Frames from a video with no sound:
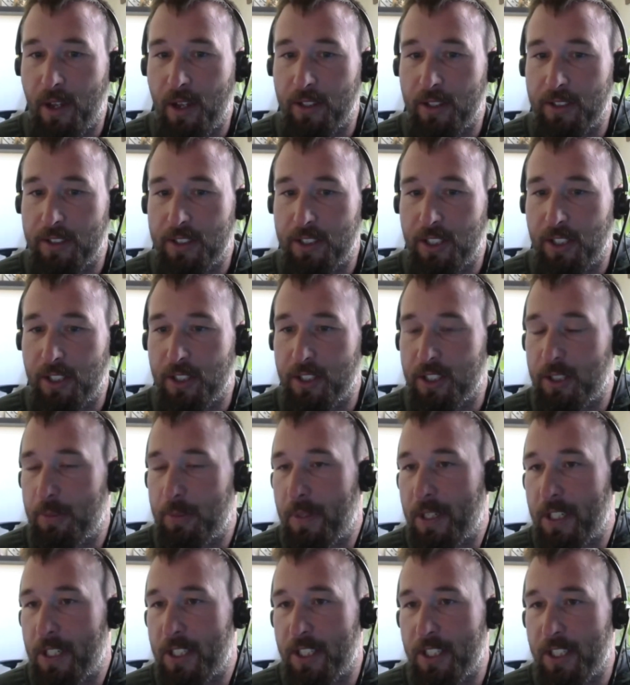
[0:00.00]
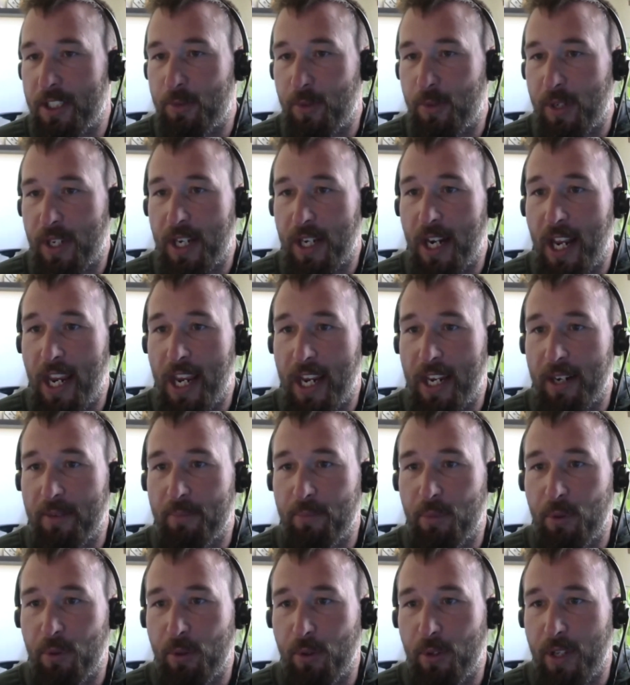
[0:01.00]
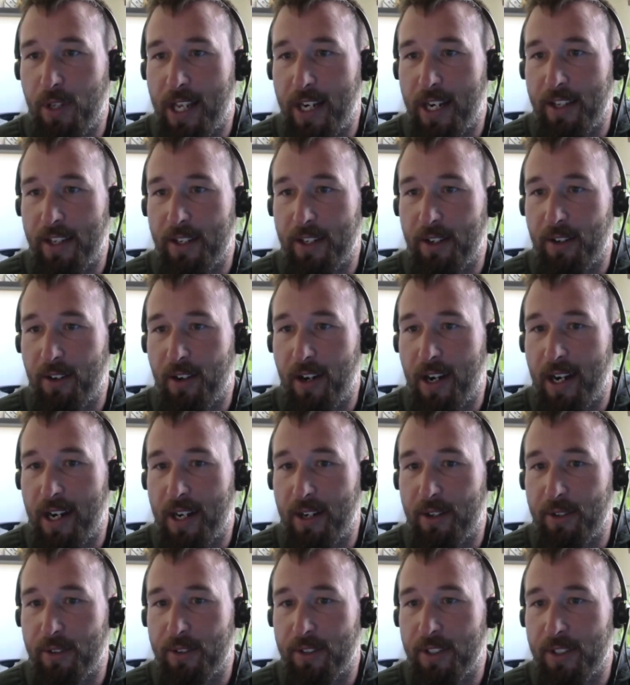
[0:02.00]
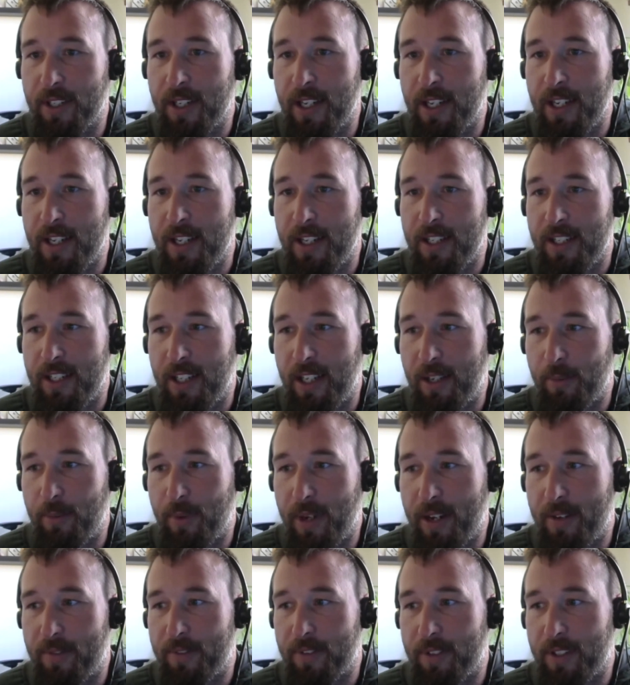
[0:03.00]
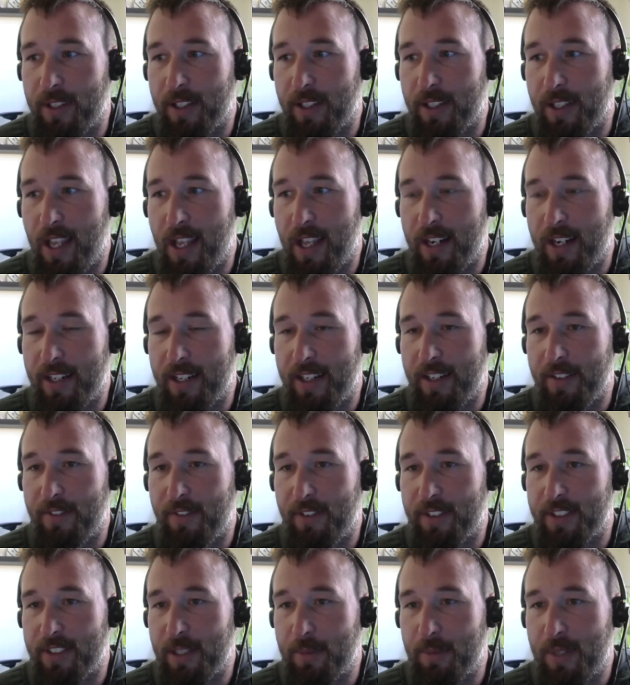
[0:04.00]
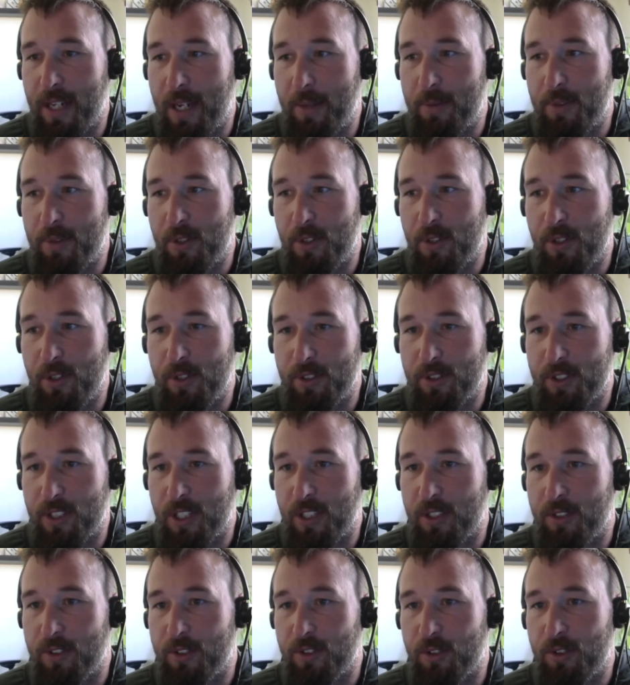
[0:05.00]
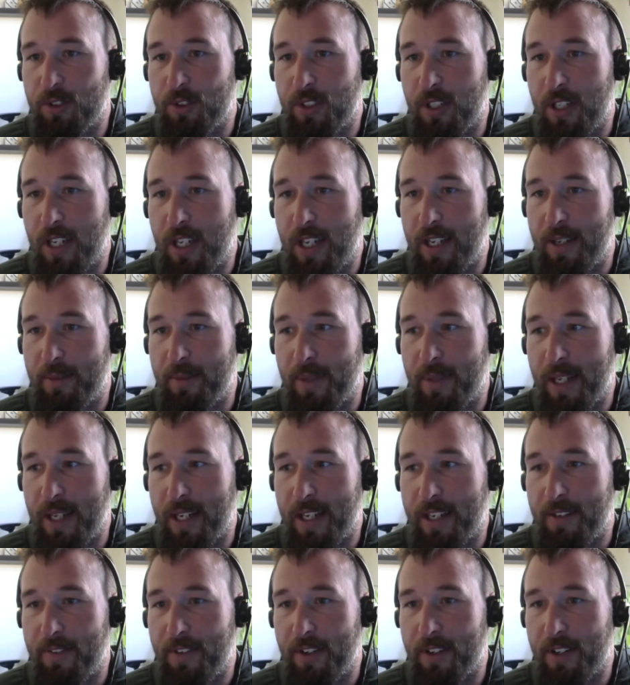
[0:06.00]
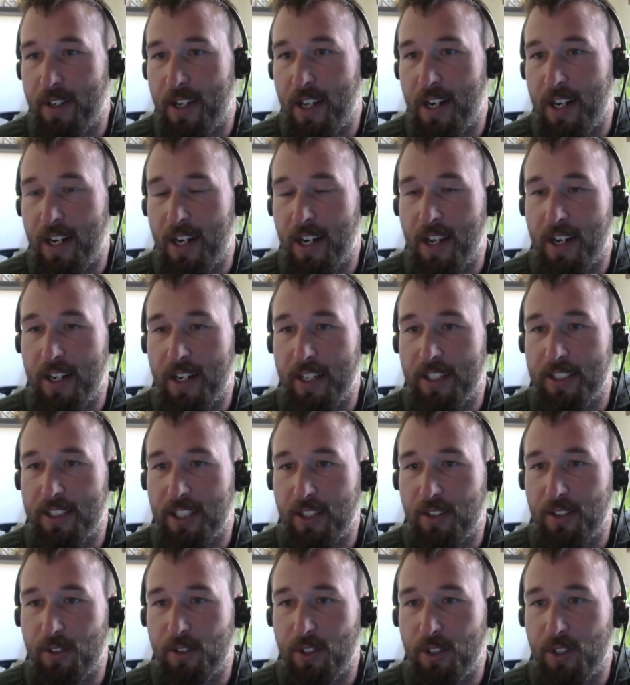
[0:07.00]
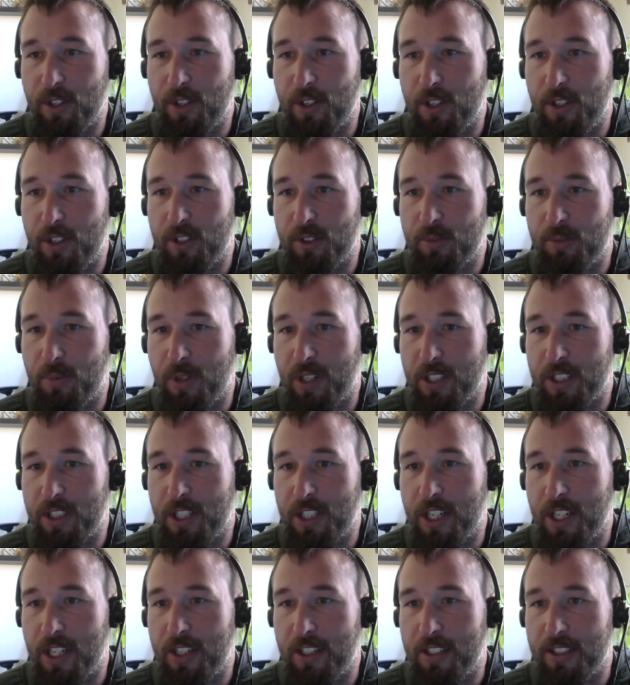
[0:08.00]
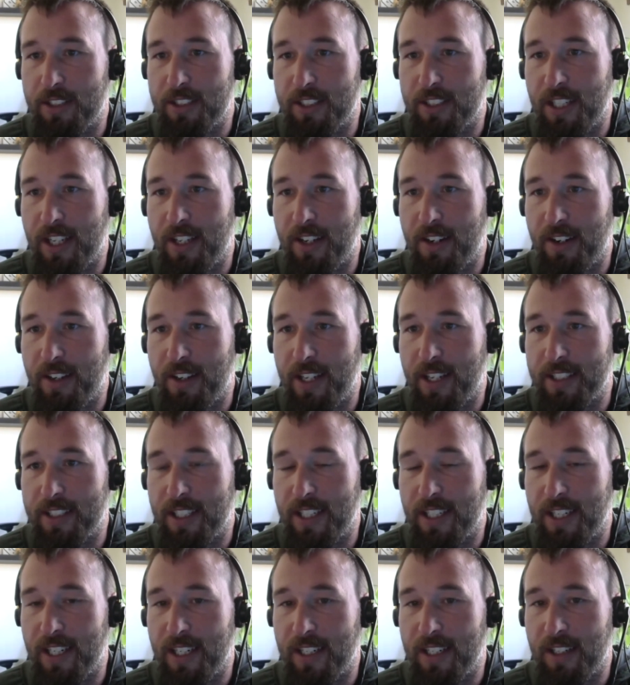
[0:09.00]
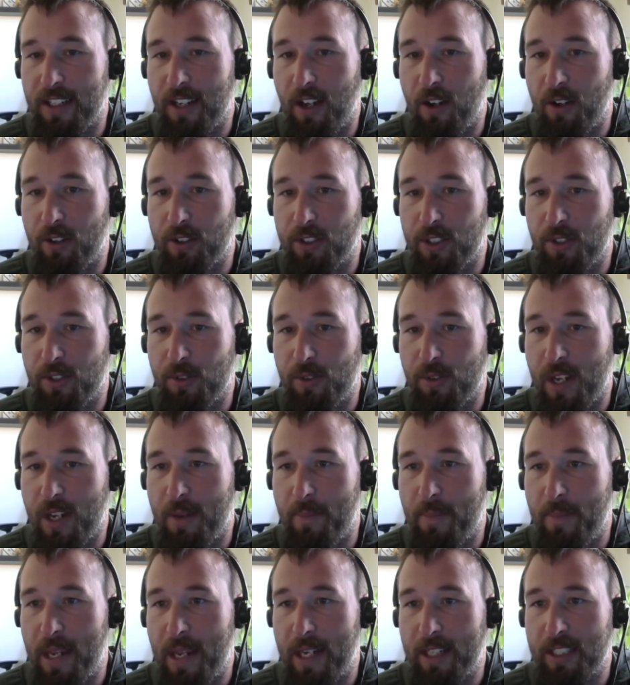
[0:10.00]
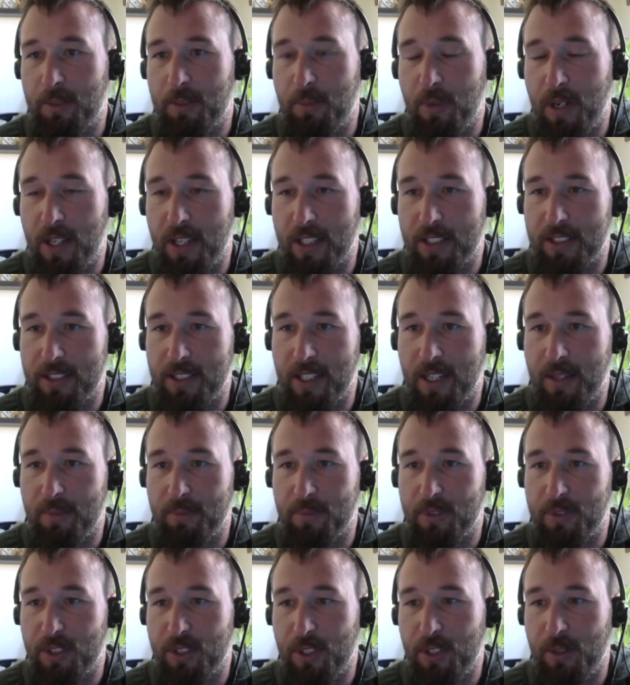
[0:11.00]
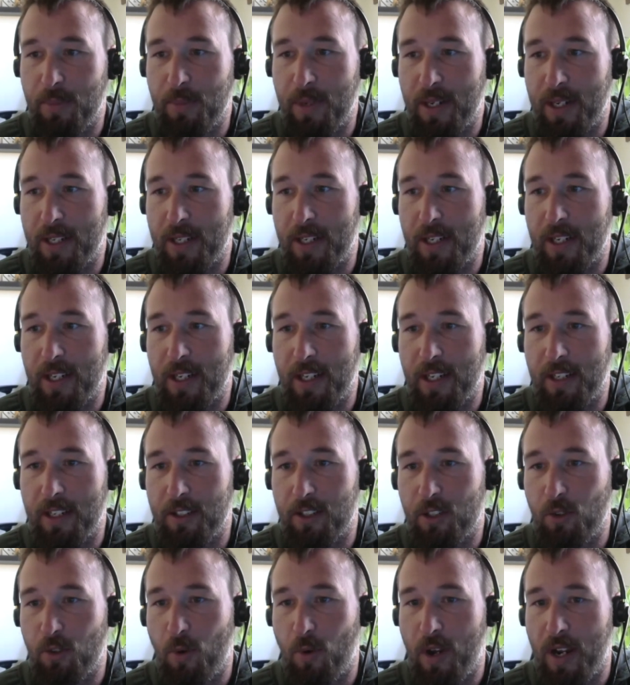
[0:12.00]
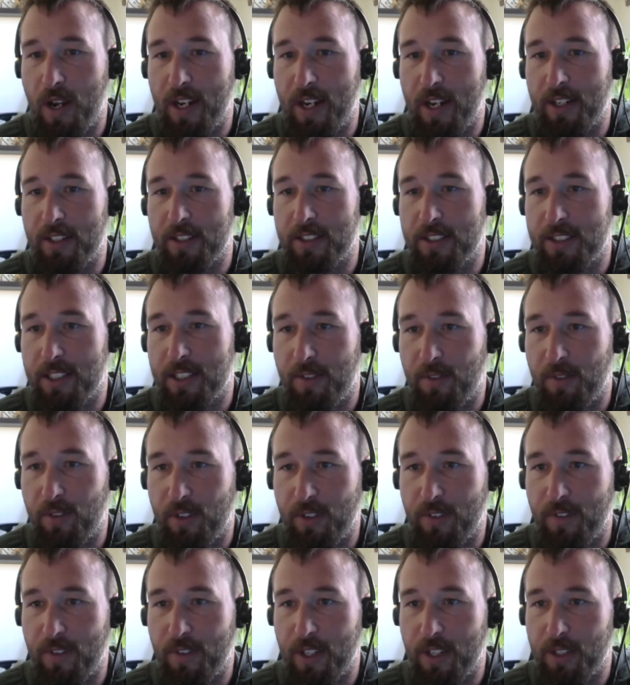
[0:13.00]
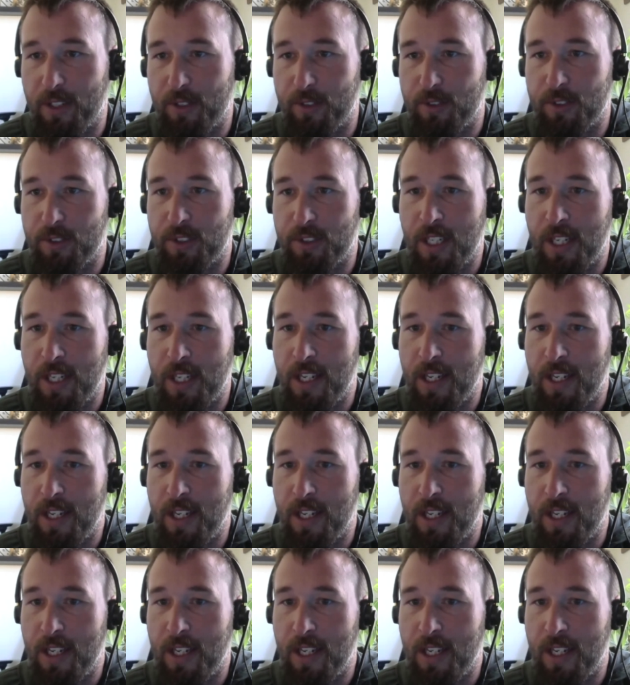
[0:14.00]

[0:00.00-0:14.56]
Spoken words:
Certain species we can hand pull out of the ground. And we have a lot of different, sometimes you use those, like if you're cutting honeysuckle, you can use brush cutters and other things, and then also come back, spray the stump. So you may intertwine several of those